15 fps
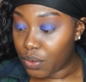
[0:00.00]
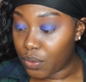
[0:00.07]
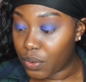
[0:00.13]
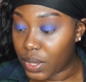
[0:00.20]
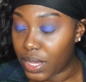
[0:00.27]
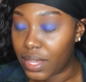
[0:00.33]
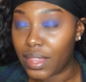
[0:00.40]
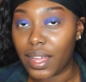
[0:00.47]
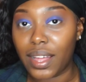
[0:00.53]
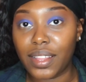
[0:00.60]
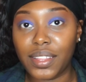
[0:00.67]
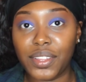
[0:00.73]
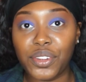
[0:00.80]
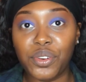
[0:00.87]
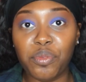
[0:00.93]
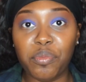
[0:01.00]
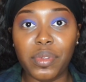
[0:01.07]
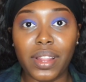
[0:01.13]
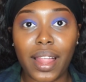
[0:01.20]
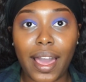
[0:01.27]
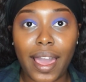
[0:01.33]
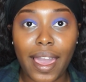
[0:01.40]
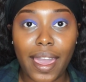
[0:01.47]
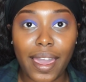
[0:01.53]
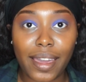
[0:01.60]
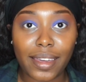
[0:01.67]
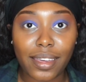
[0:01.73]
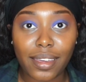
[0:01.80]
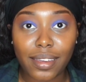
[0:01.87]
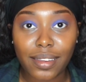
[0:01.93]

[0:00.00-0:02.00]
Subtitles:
with a little black.